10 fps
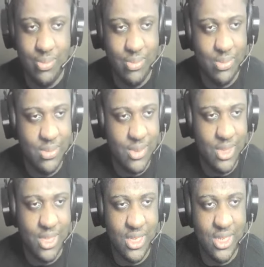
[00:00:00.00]

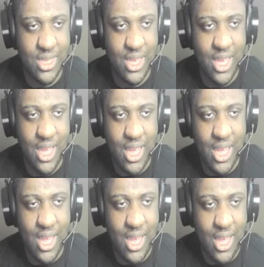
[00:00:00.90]

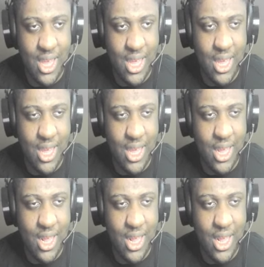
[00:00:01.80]

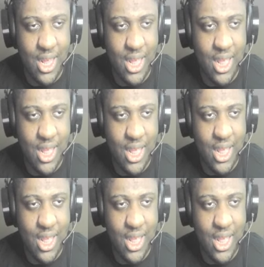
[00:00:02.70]
(silence)